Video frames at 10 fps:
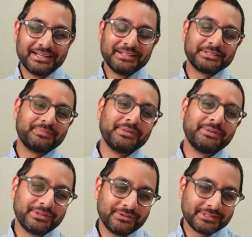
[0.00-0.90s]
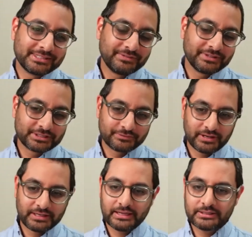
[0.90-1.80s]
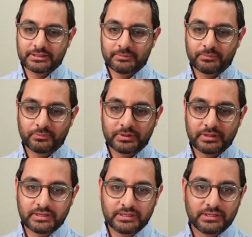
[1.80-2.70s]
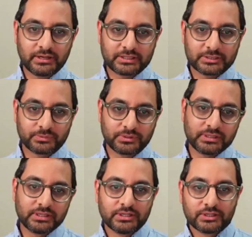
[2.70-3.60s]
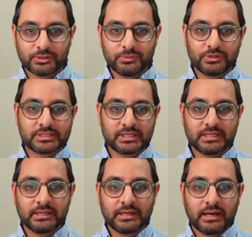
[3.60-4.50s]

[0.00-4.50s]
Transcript: to be with you this evening, Shefali, and with the Indiaspora community.